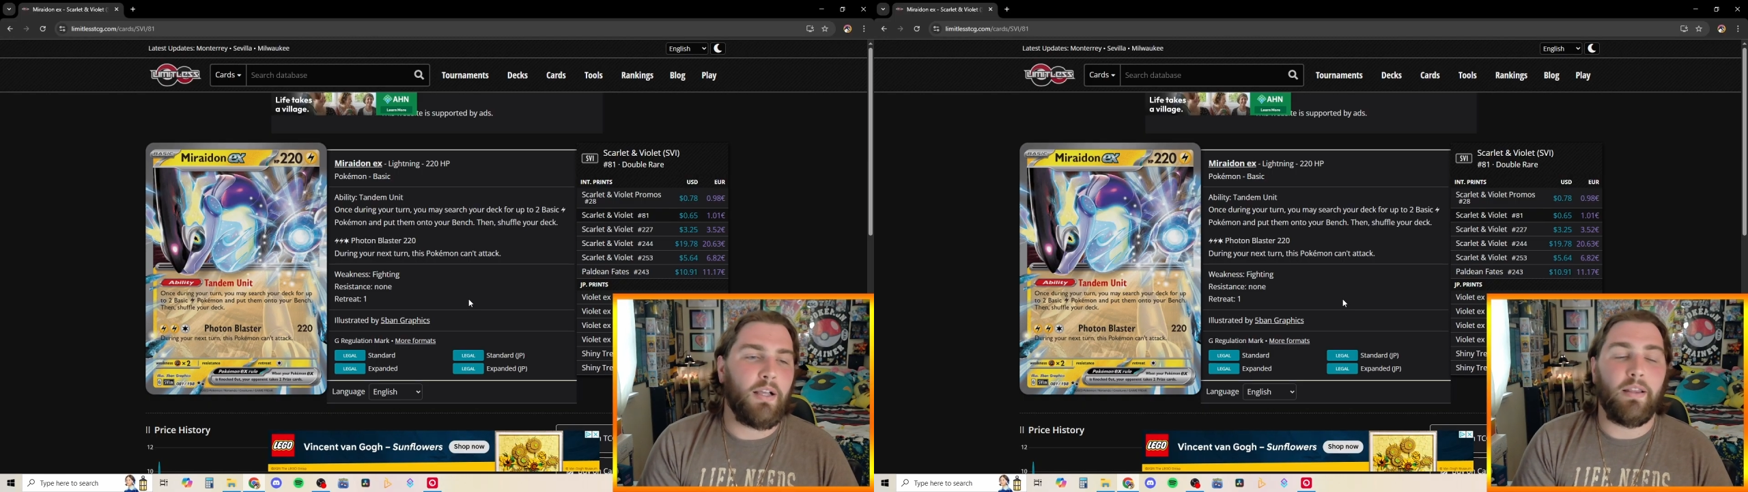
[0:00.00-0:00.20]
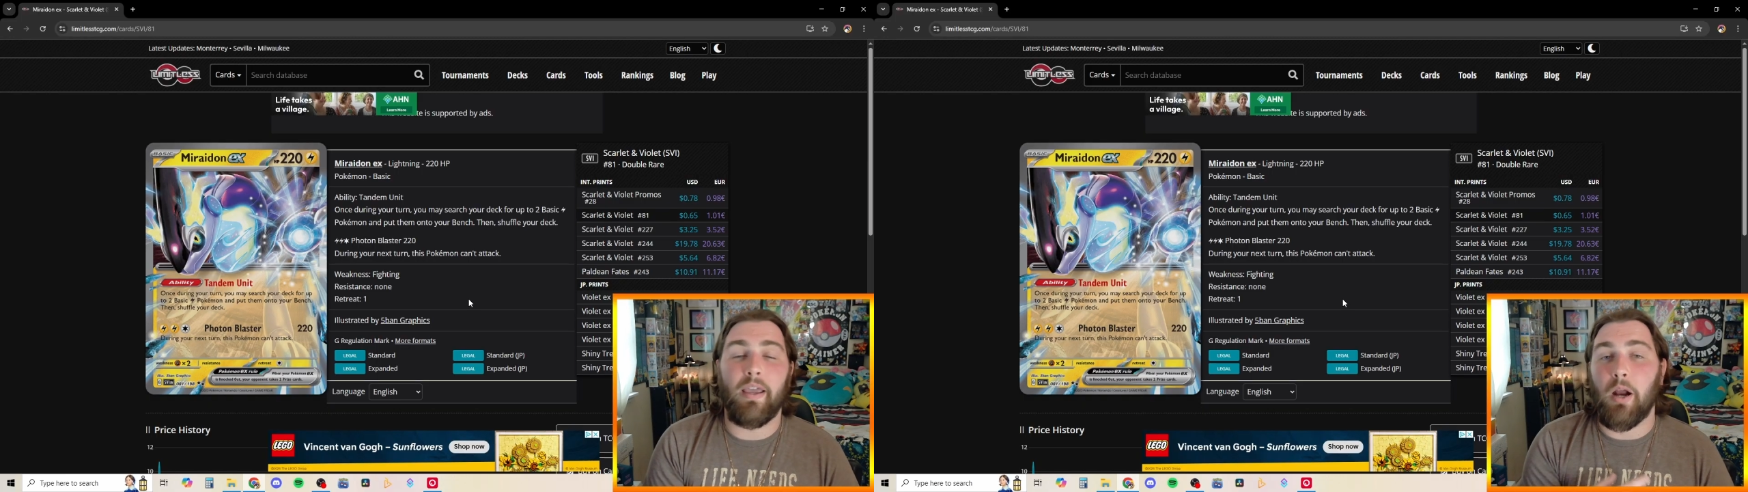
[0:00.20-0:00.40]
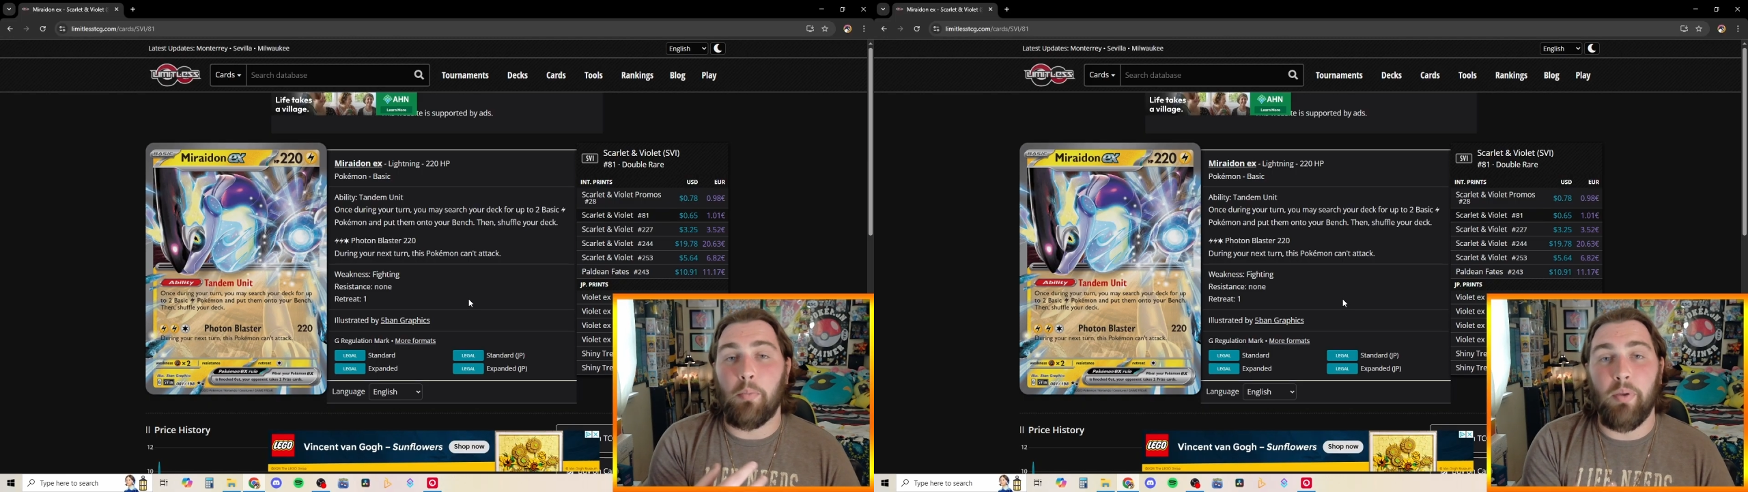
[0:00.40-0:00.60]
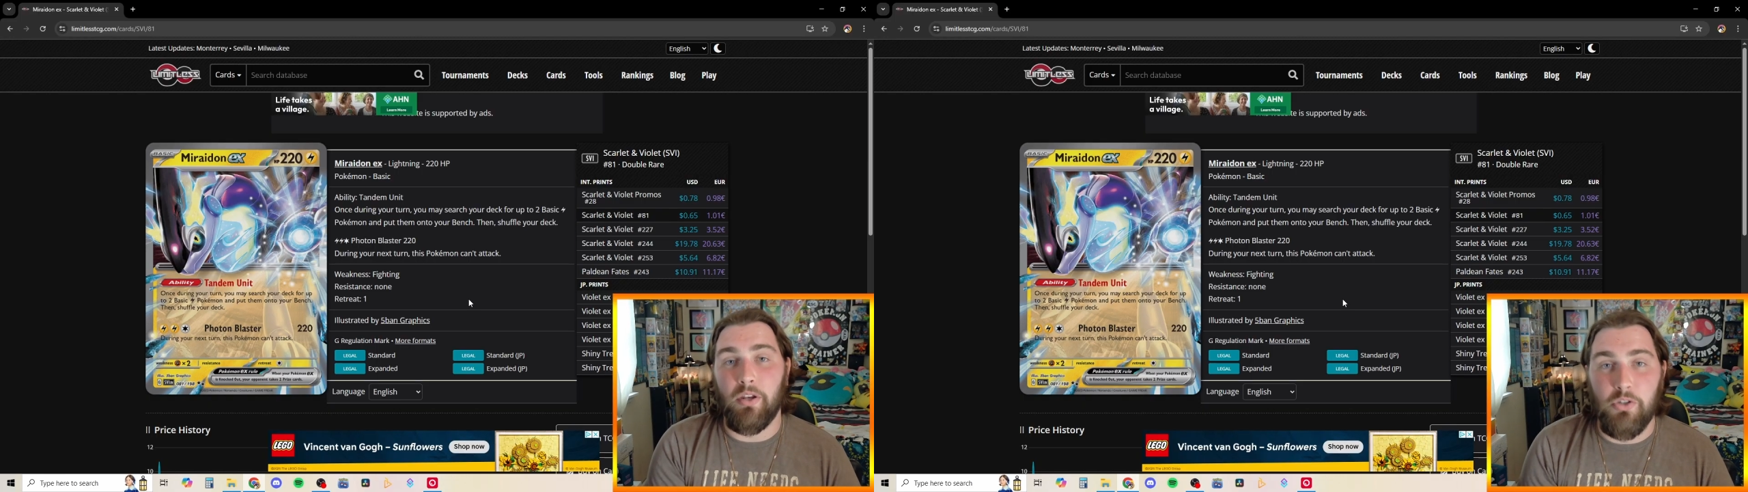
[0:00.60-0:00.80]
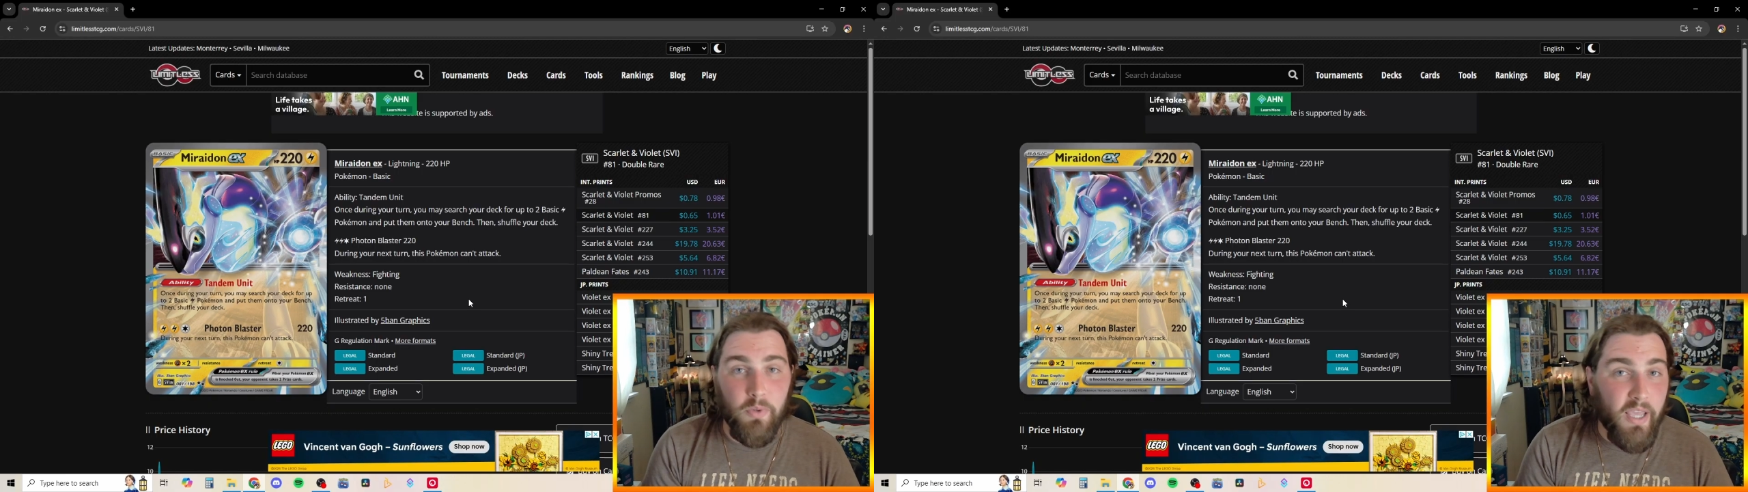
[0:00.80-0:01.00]
like our
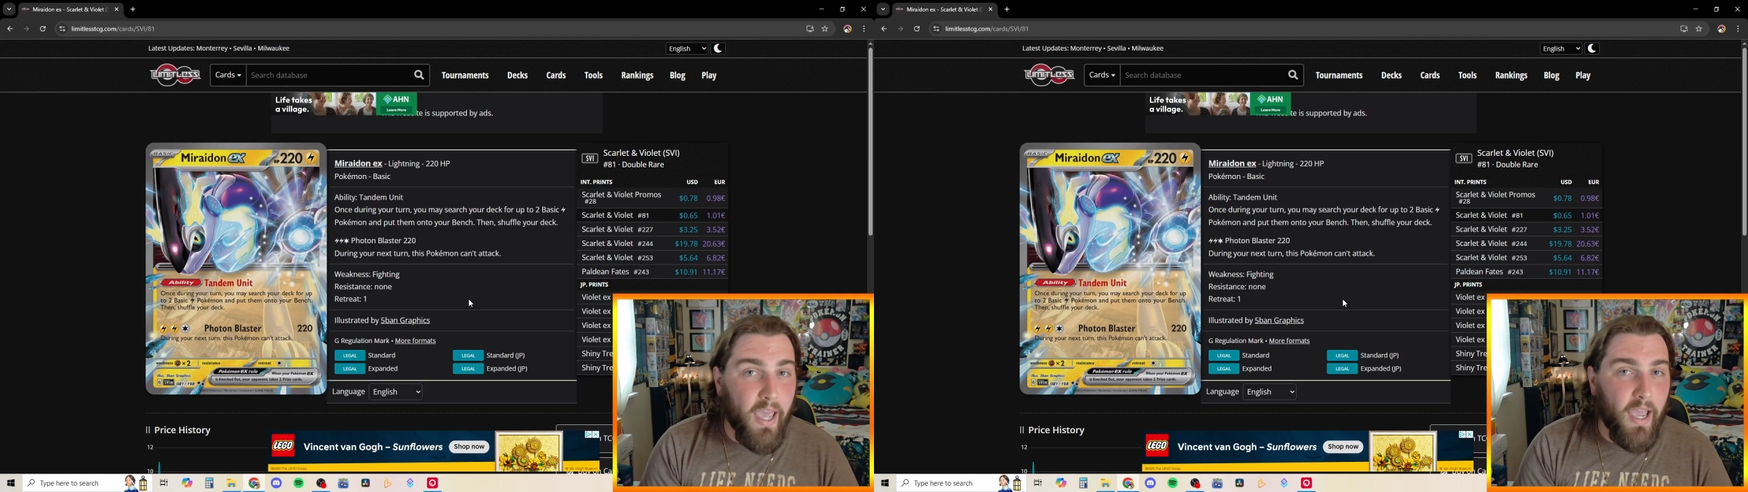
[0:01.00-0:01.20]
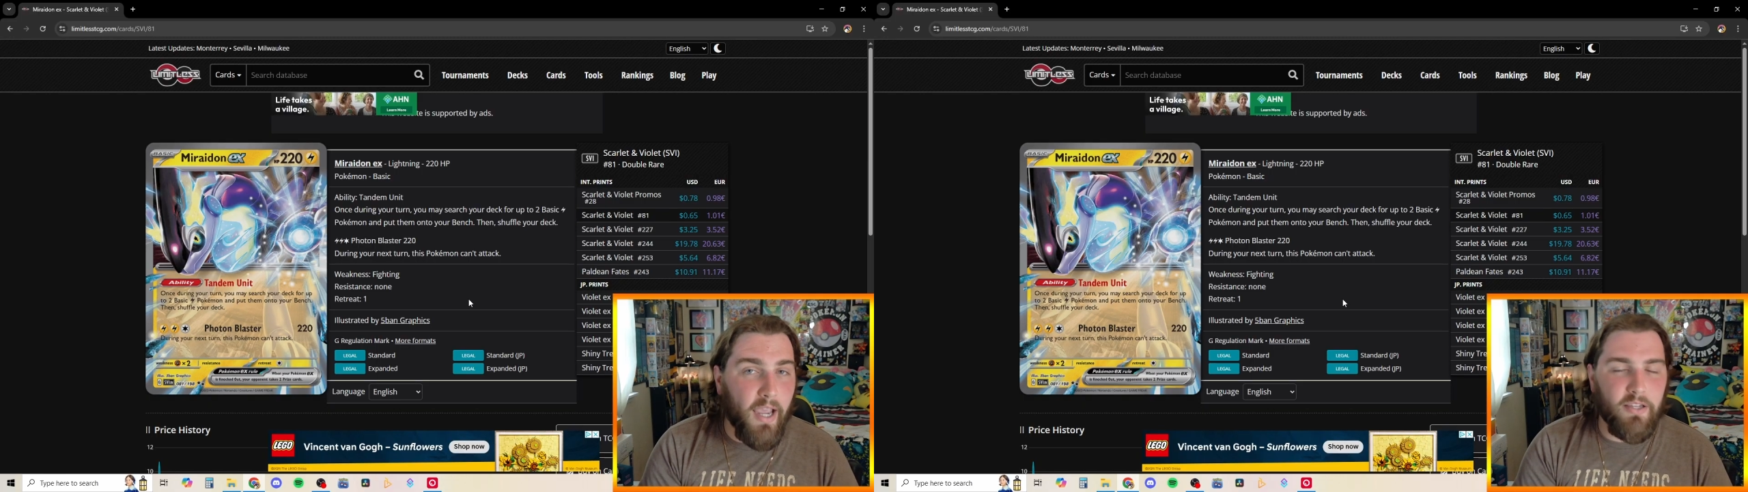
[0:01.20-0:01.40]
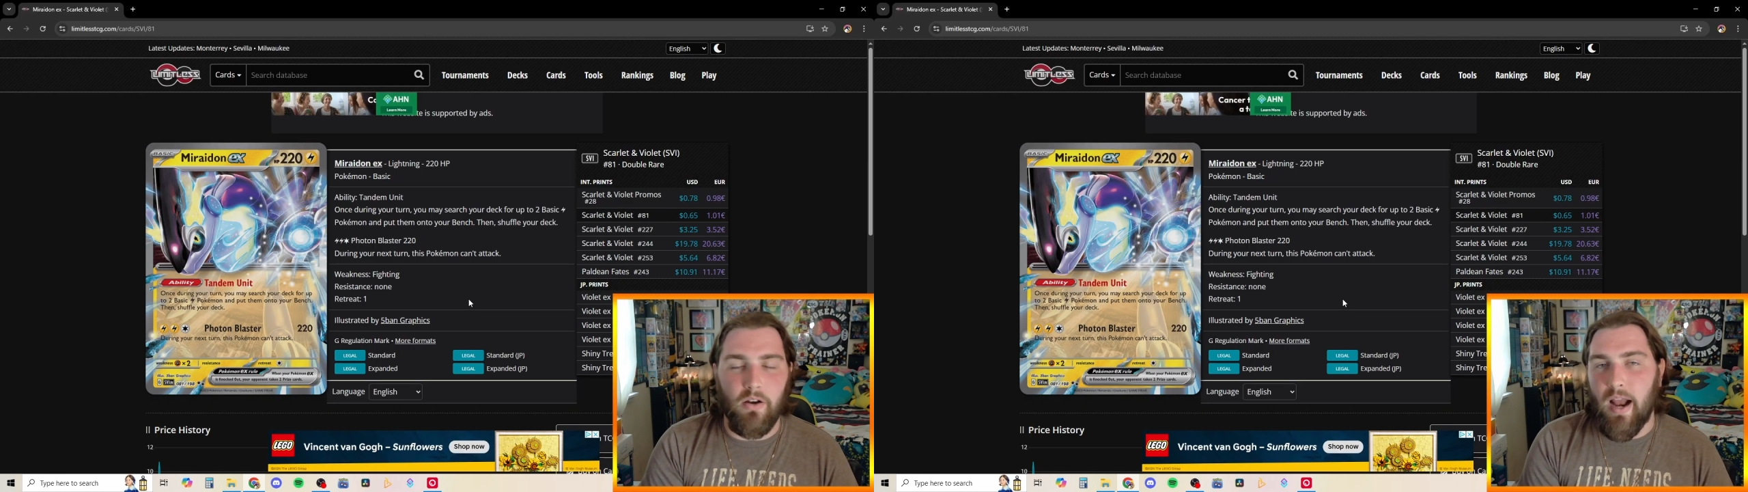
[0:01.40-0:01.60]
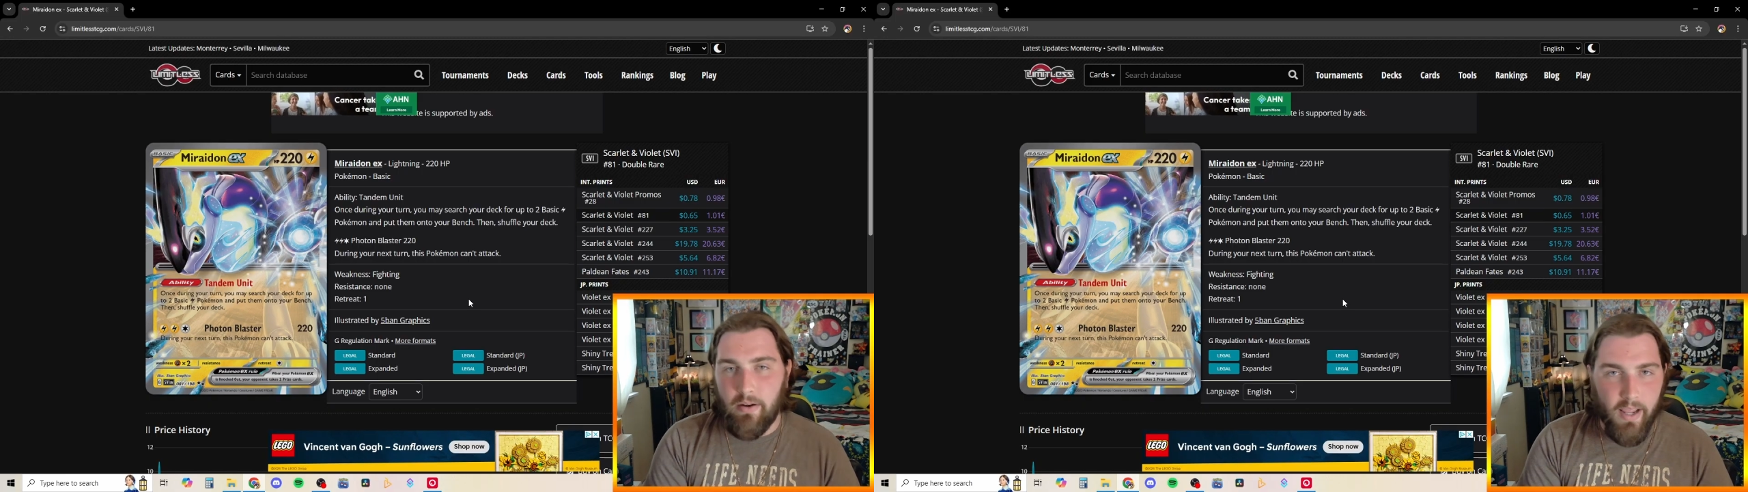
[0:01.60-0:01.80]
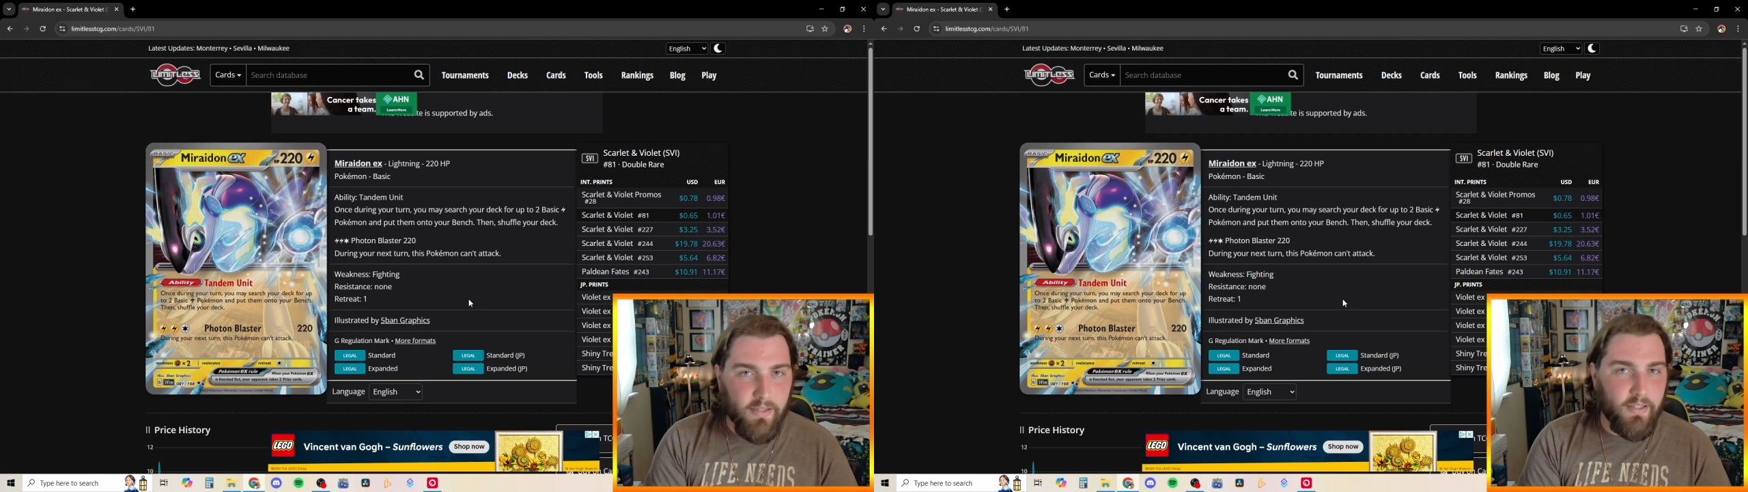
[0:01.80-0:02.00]
Pikachu EX, our Iron
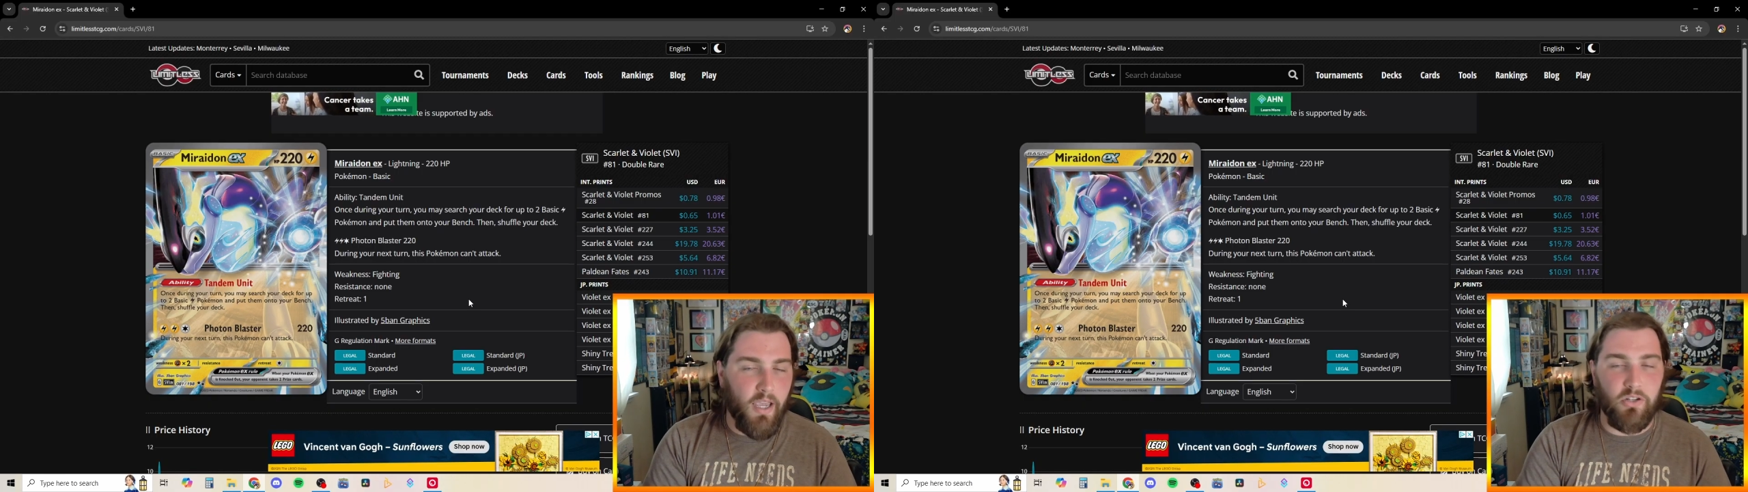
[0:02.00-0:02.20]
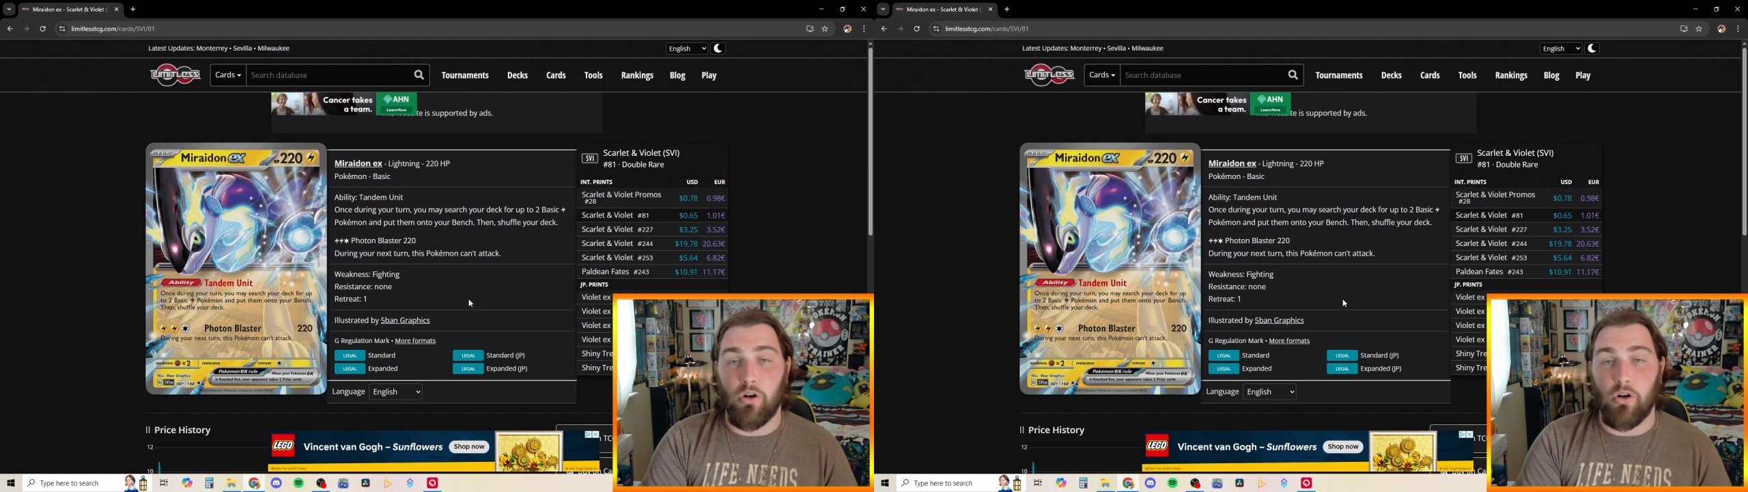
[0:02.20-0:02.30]
Hands EX,